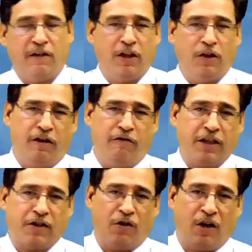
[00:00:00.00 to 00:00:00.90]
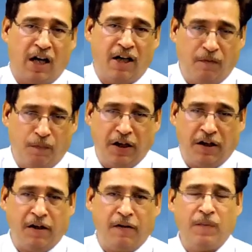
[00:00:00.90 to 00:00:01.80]
when you invest your hard-earned
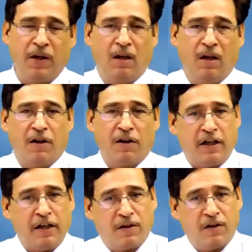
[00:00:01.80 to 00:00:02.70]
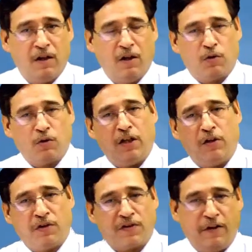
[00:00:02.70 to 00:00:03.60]
money, correct? Today
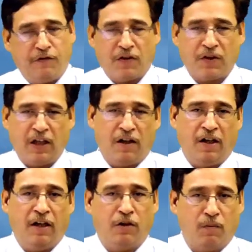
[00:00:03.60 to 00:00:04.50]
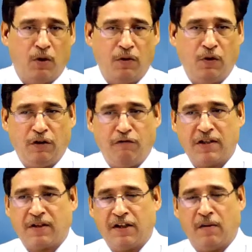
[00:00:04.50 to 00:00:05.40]
you receive the salary and tomorrow you
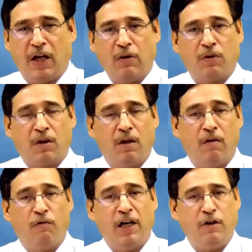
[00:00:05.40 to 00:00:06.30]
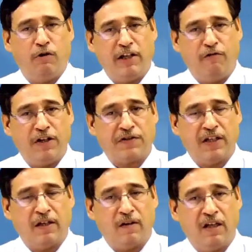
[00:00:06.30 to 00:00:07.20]
invest that amount. Why you are
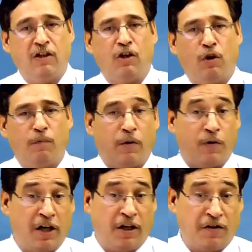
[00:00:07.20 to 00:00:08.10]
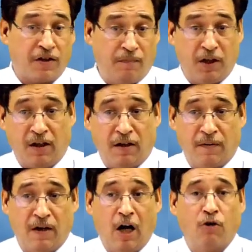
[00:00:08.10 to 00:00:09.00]
investing? In the hope of earning something
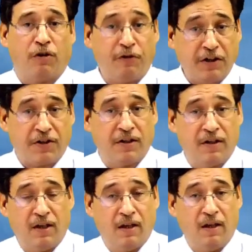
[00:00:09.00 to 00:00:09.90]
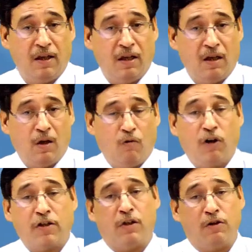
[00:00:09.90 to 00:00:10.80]
out of it.
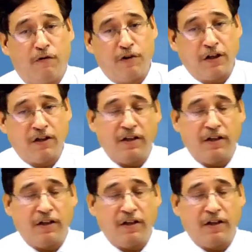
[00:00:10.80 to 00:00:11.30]
What sort of return